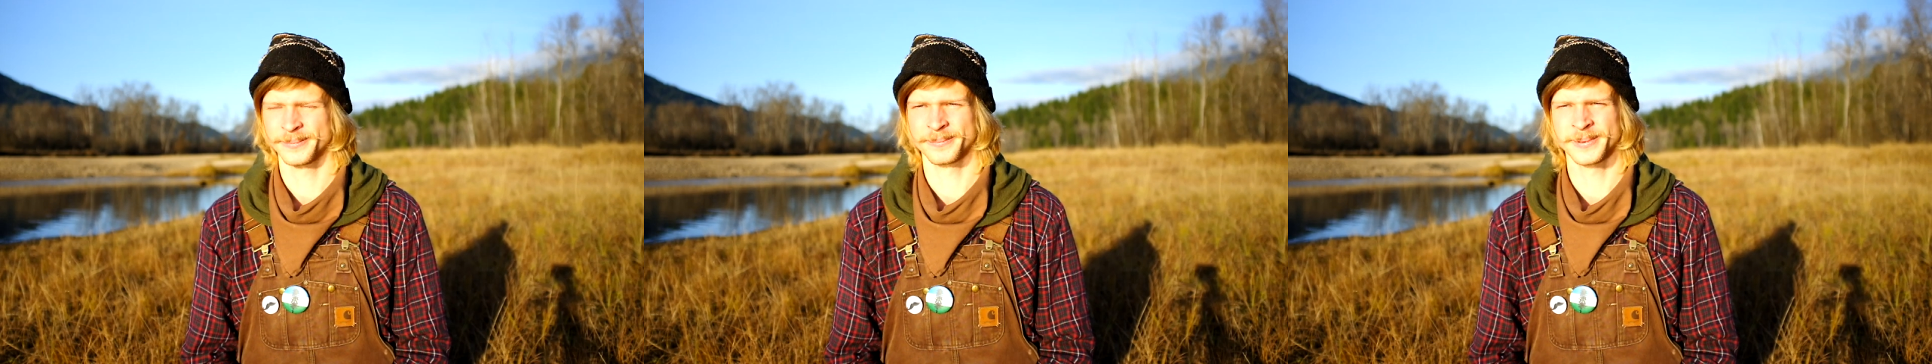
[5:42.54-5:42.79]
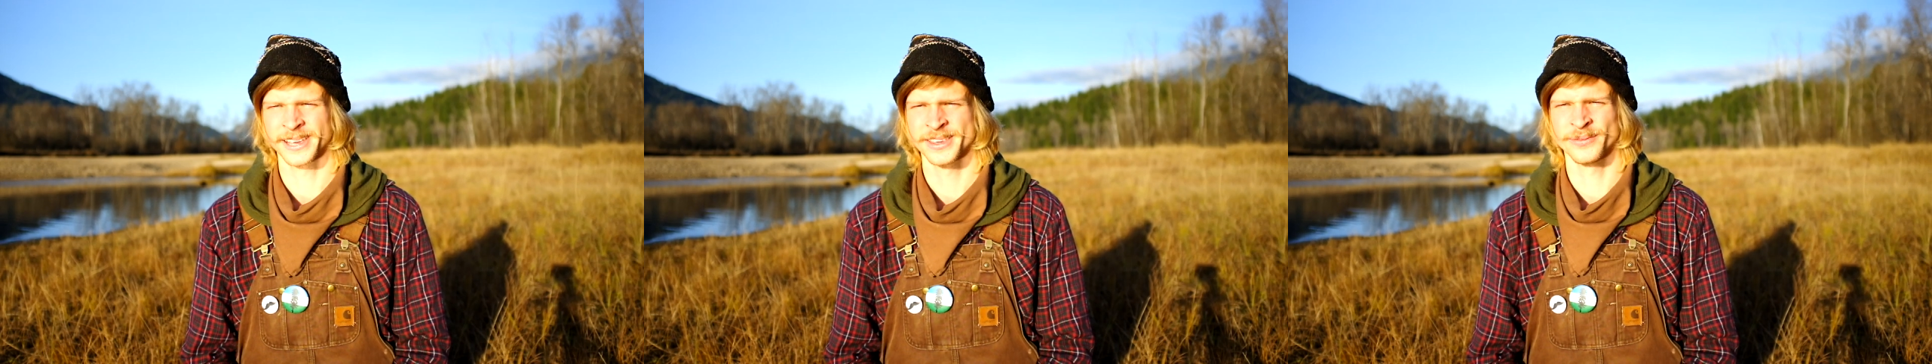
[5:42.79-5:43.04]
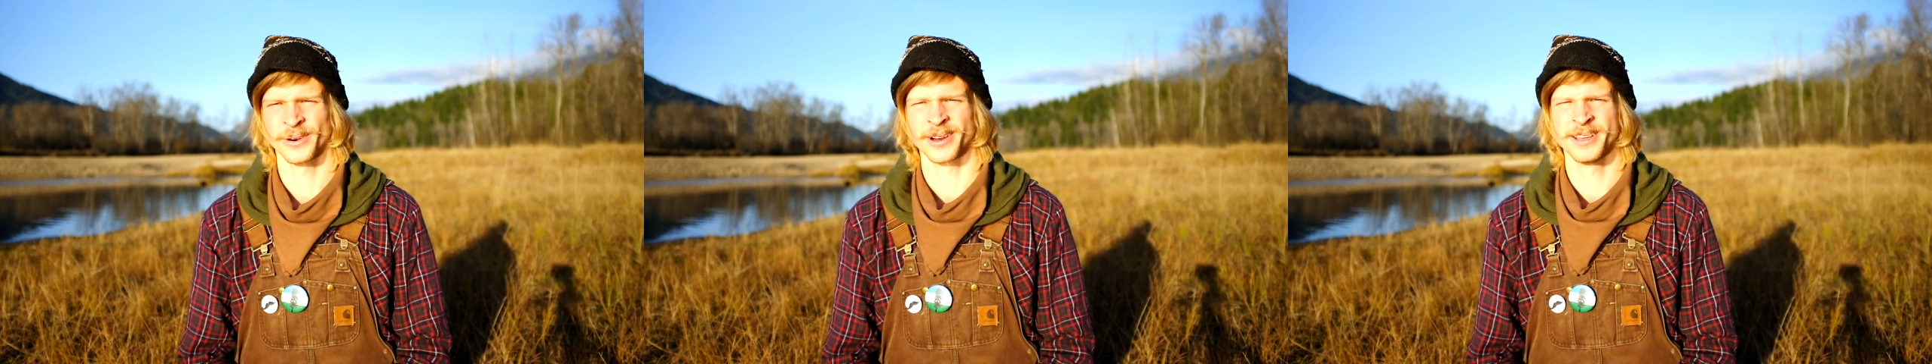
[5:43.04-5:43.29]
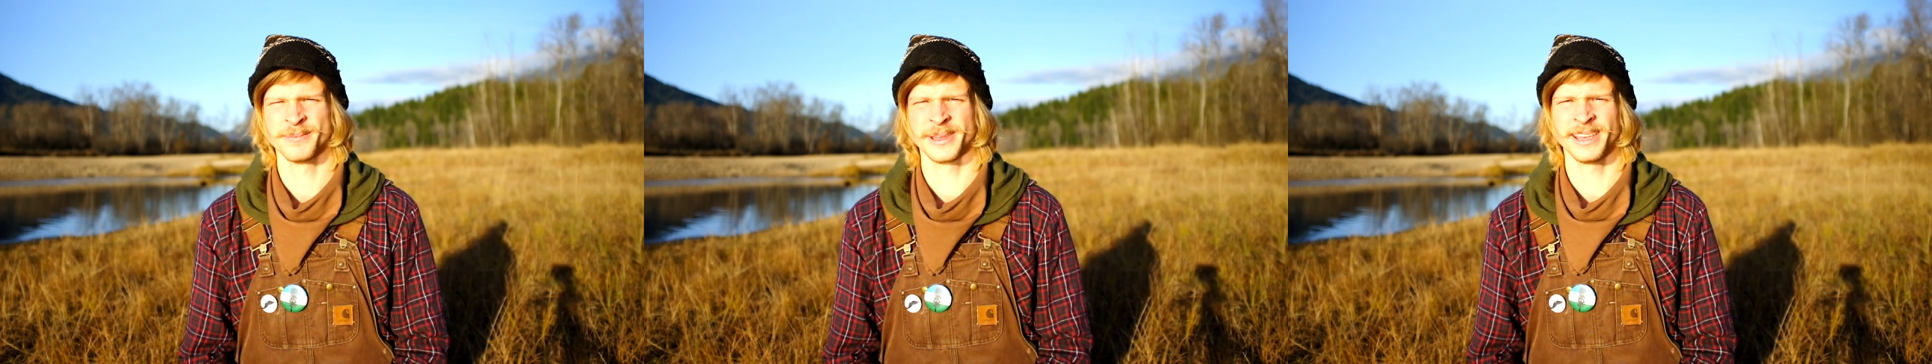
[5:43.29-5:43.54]
because if we're going
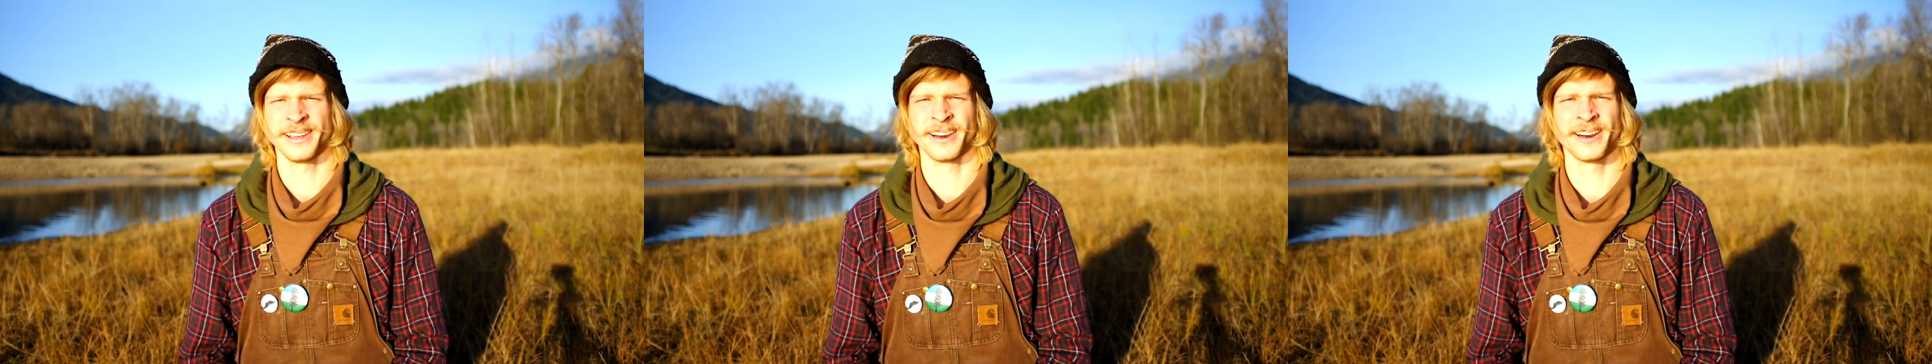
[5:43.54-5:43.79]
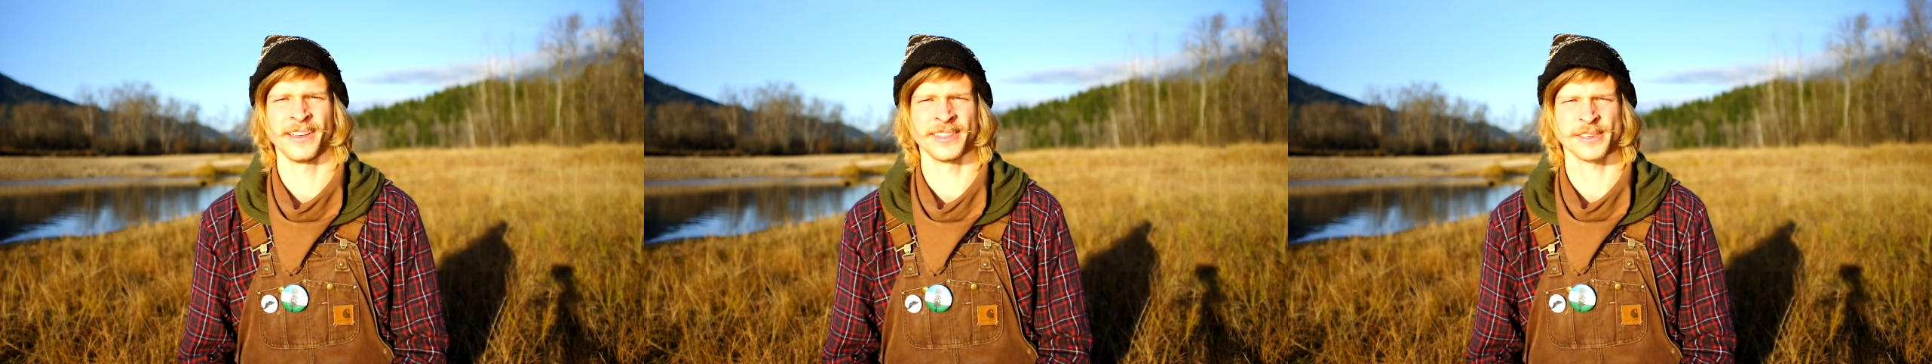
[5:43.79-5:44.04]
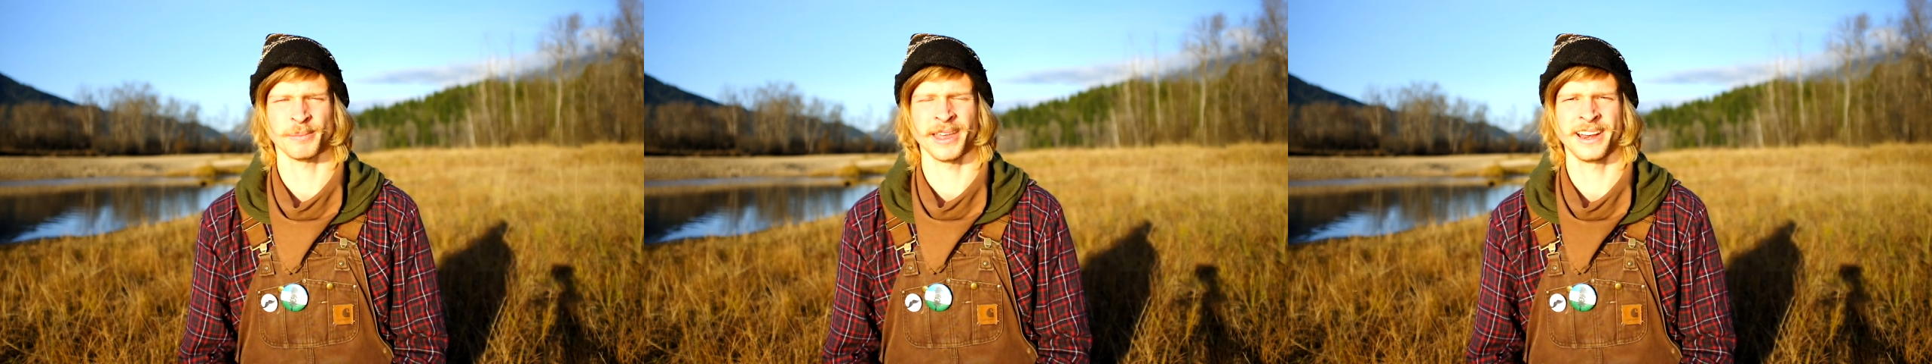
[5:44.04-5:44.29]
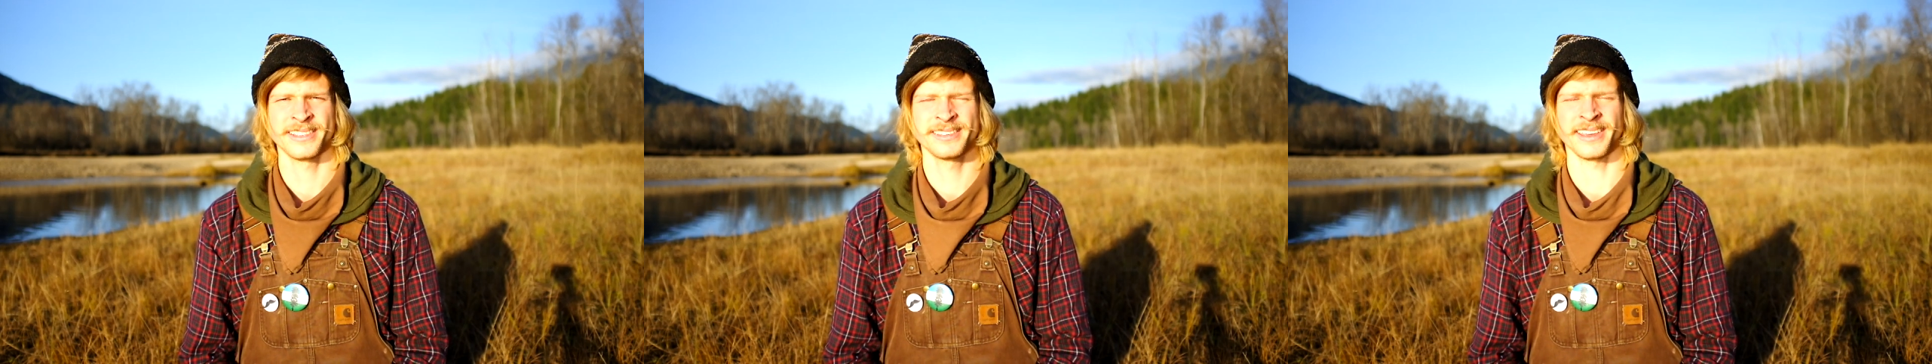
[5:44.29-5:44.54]
to be here on this
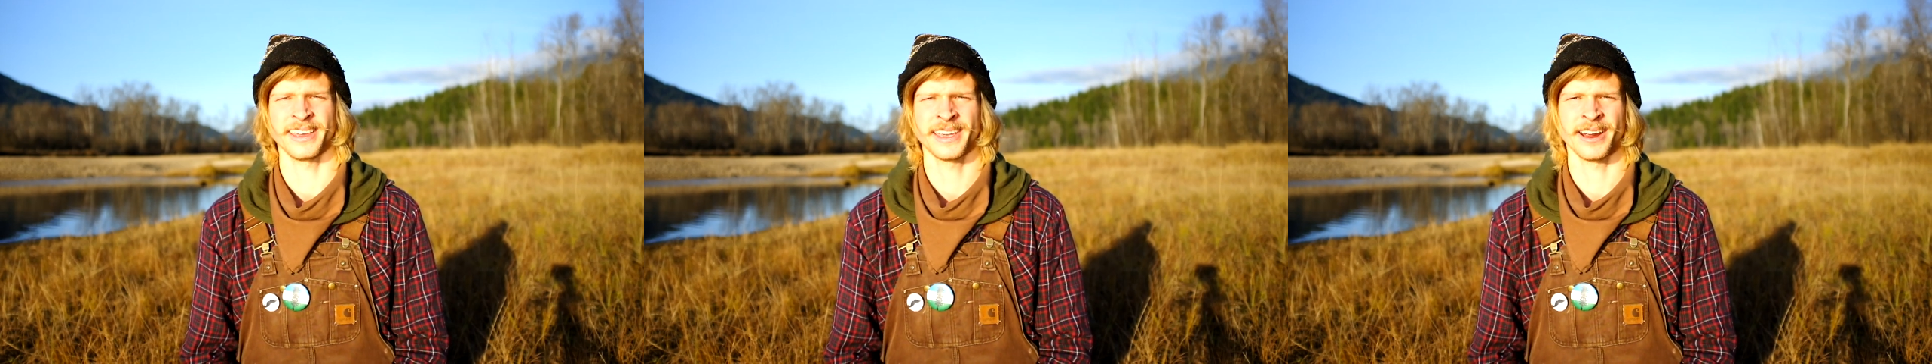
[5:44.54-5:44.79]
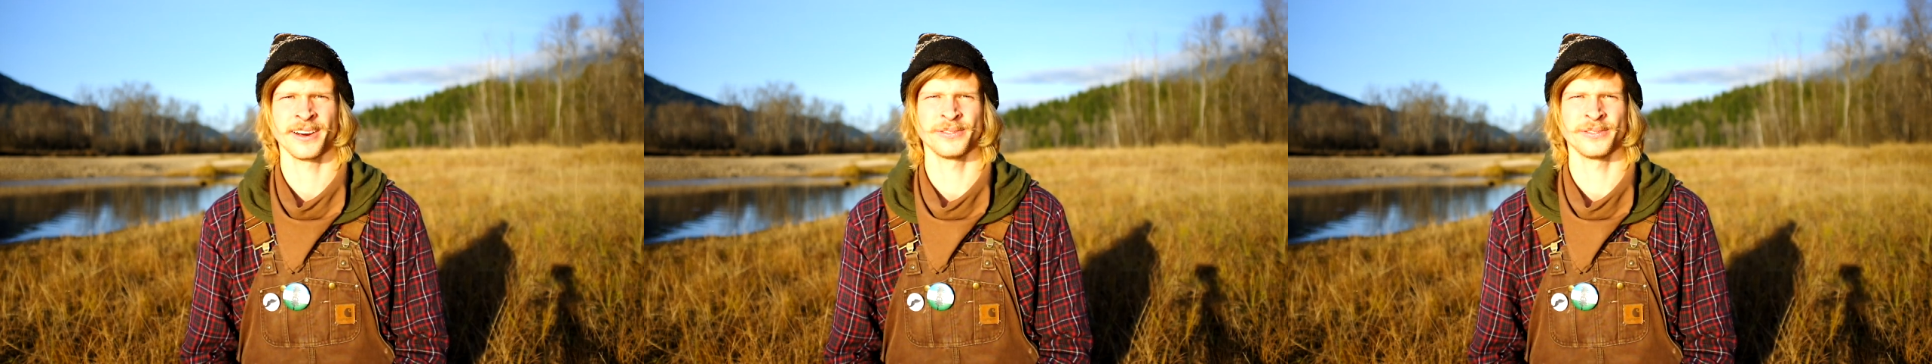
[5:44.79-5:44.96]
planet to take care